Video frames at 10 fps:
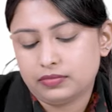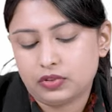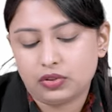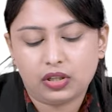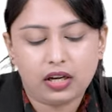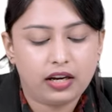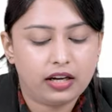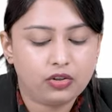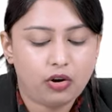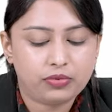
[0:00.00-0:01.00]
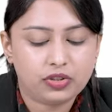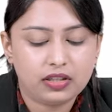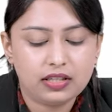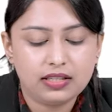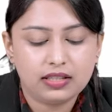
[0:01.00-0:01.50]
So the correct
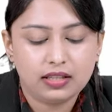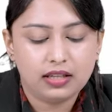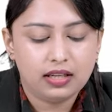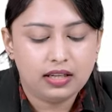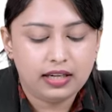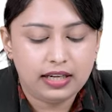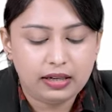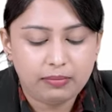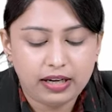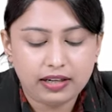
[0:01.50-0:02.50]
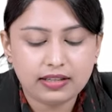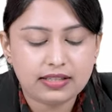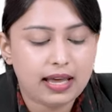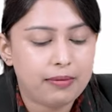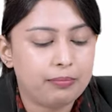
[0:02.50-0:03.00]
option is independent
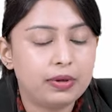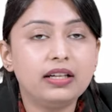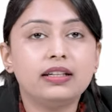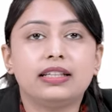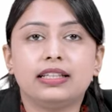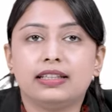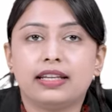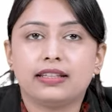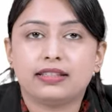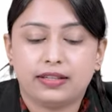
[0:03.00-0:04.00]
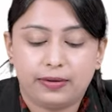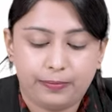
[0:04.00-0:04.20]
sample t-test.